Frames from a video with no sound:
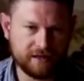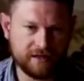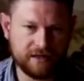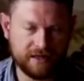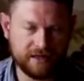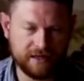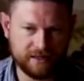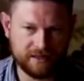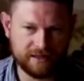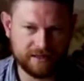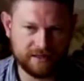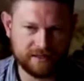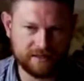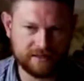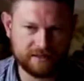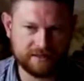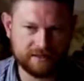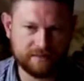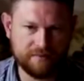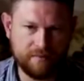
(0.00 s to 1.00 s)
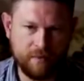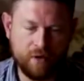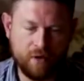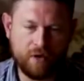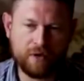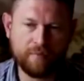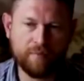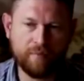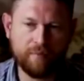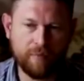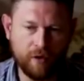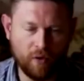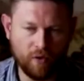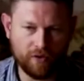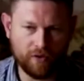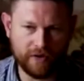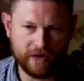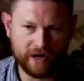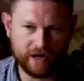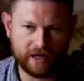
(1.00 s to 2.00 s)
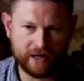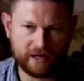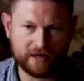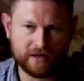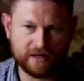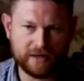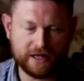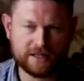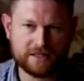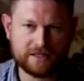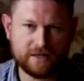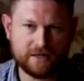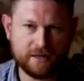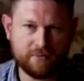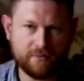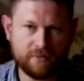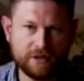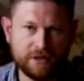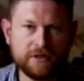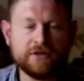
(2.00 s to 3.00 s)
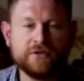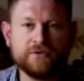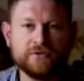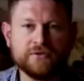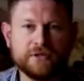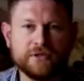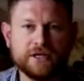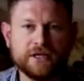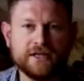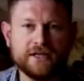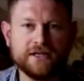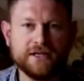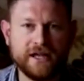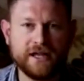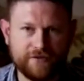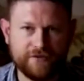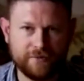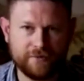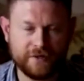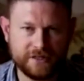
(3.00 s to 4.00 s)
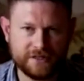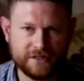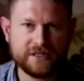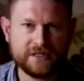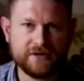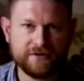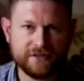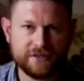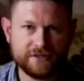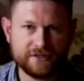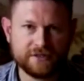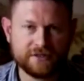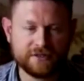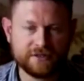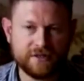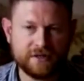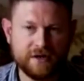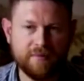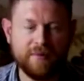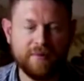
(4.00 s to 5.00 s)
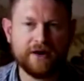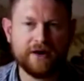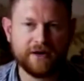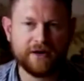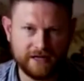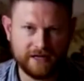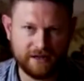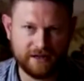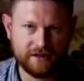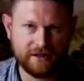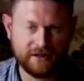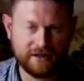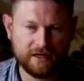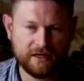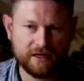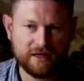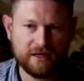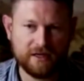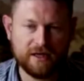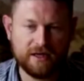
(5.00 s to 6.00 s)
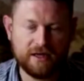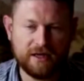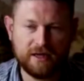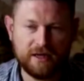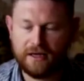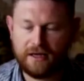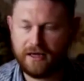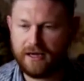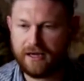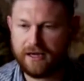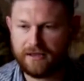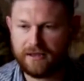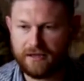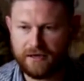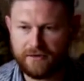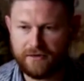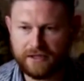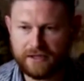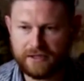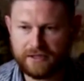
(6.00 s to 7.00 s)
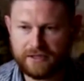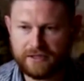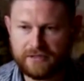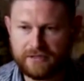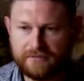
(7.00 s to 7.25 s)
is more boring than someone who can never be serious about anything. And there is